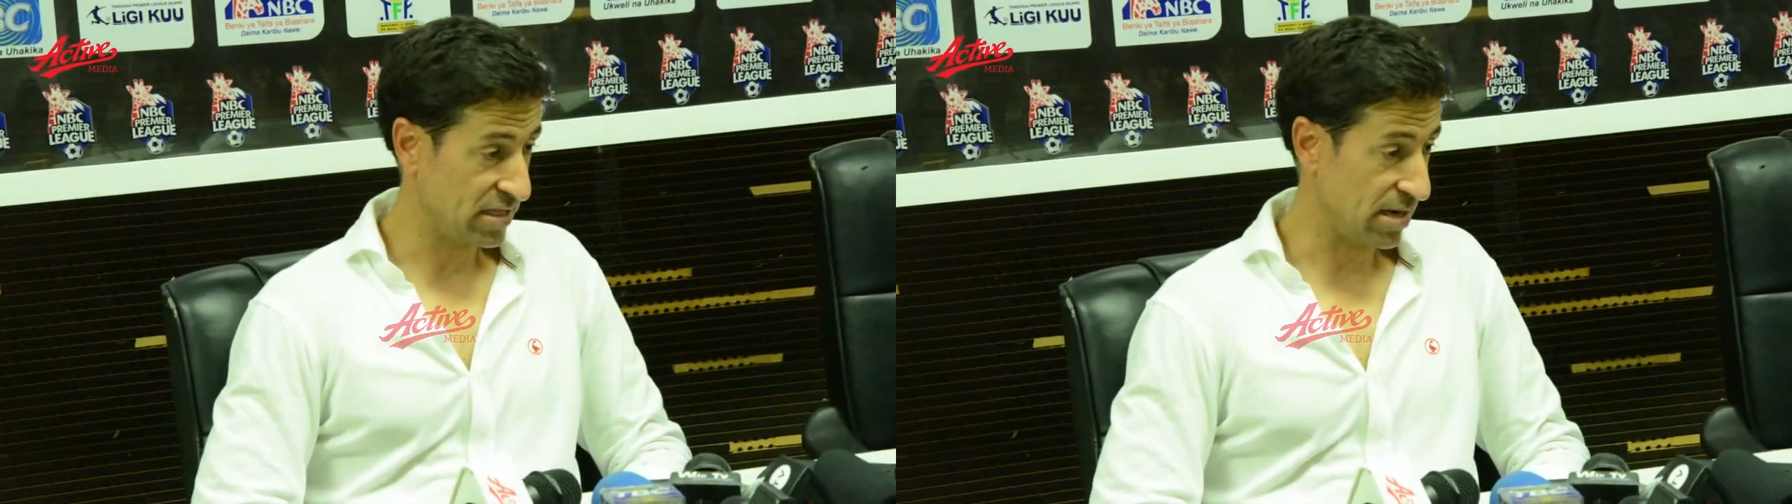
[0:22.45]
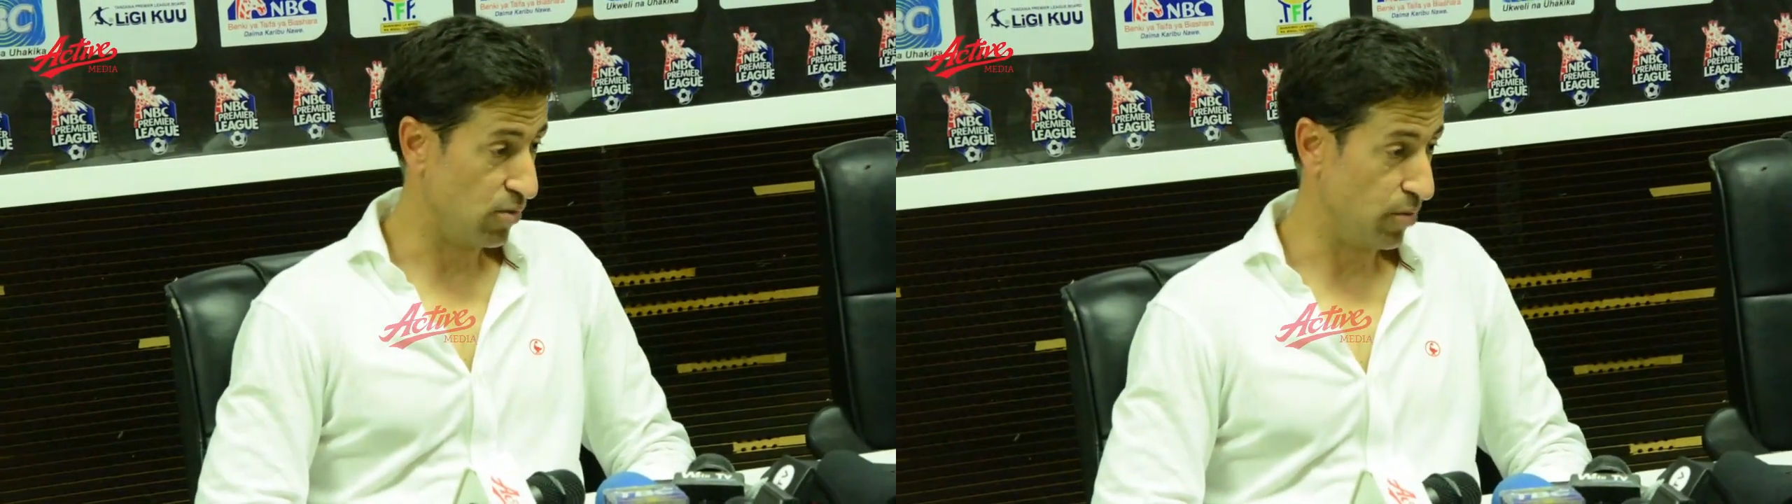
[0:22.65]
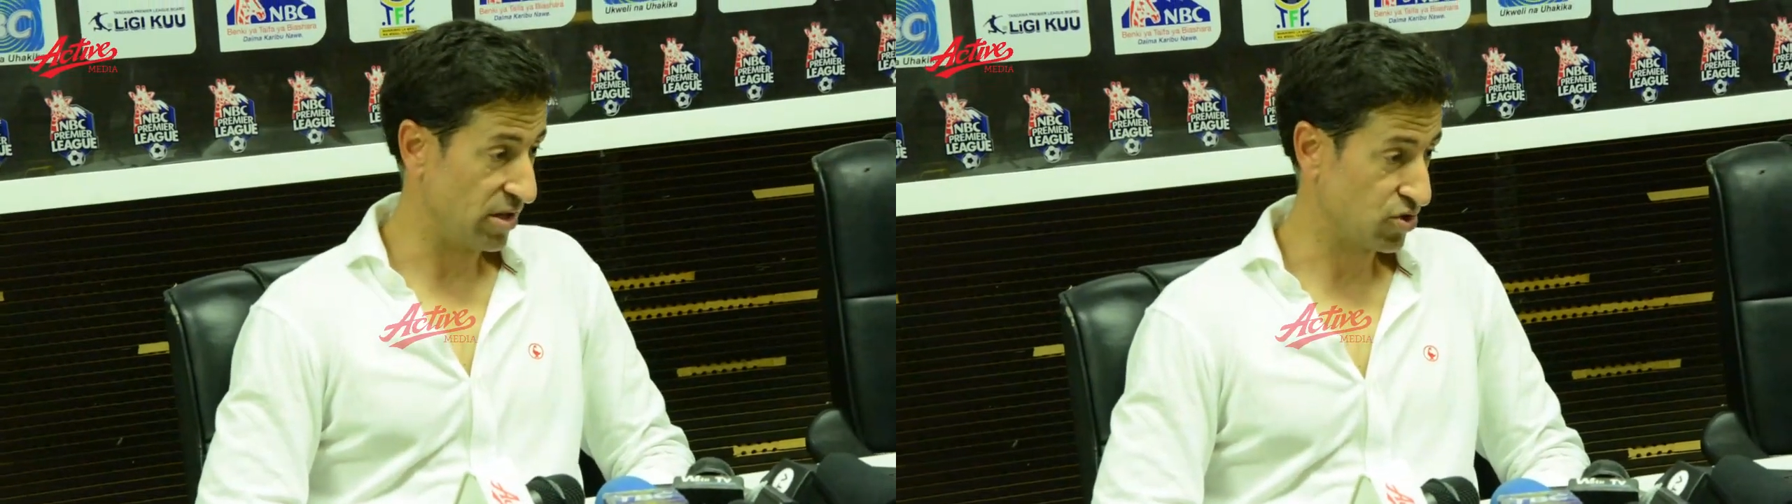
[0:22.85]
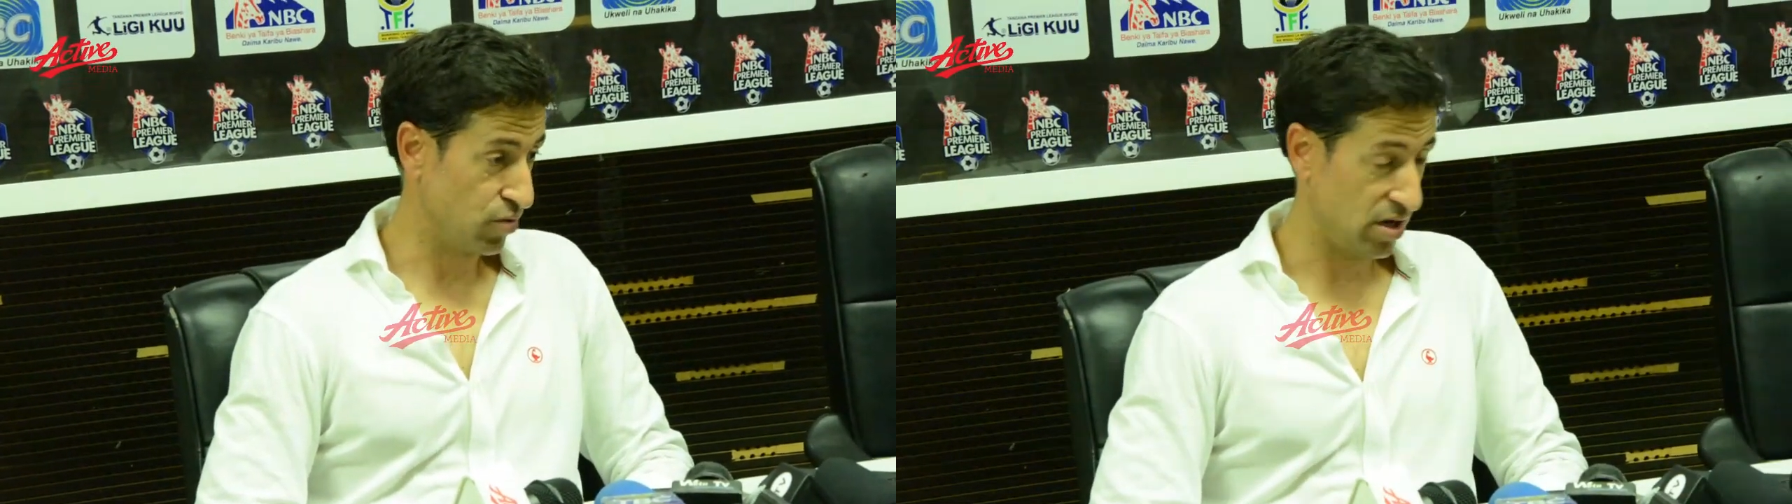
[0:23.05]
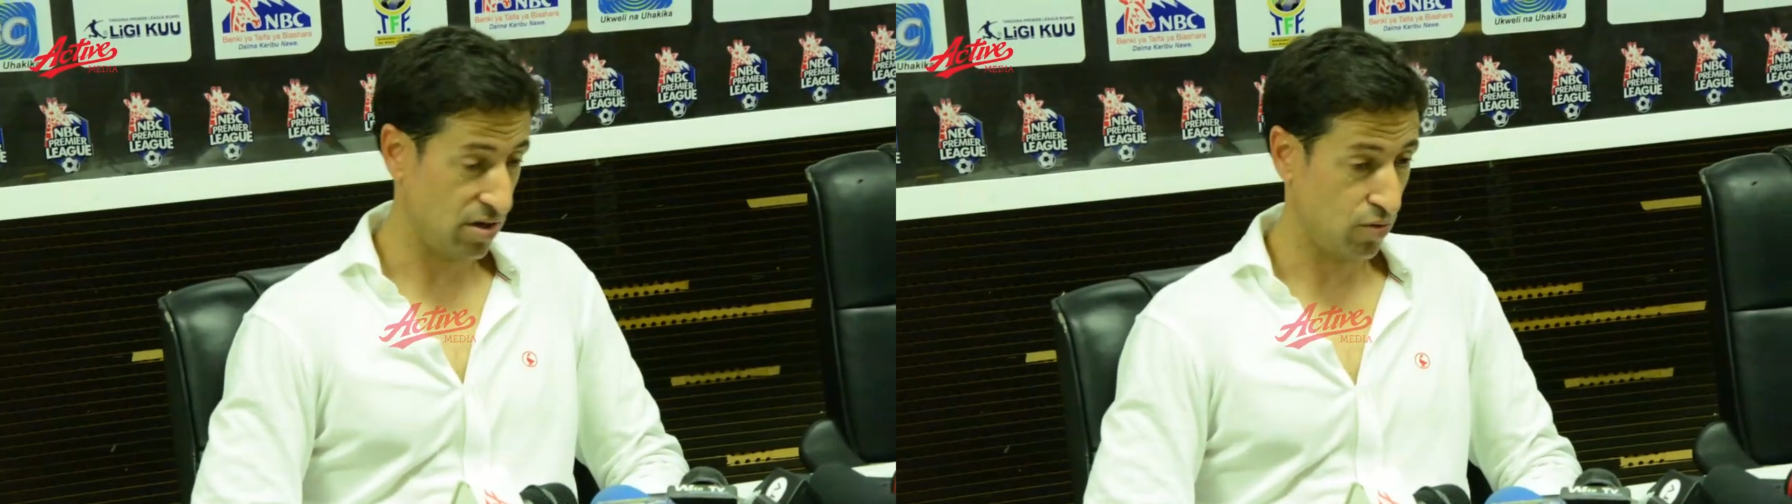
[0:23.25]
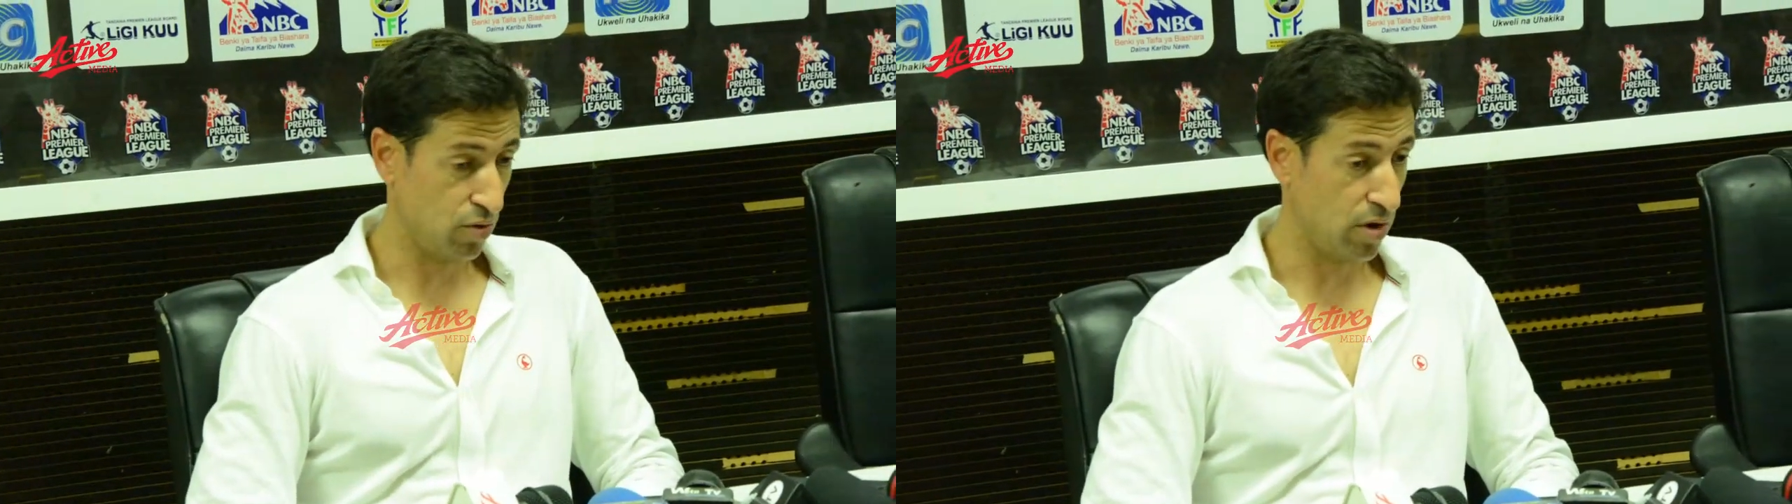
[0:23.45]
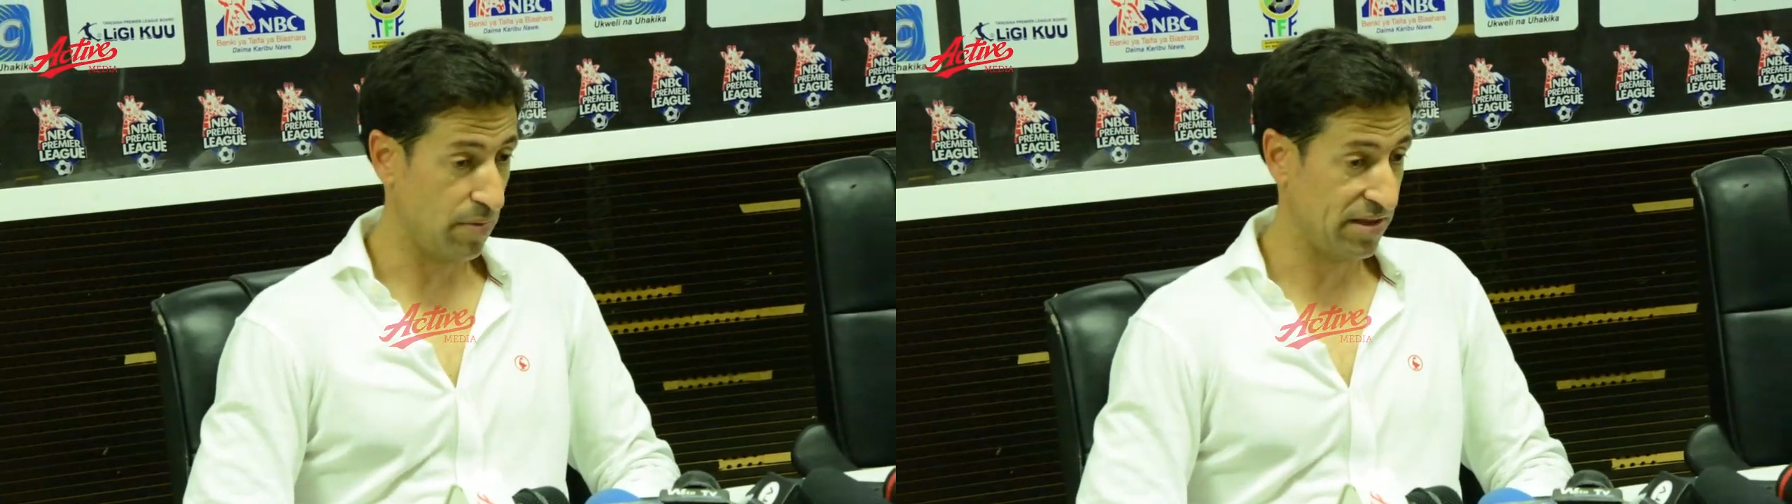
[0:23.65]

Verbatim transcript: some moments where we were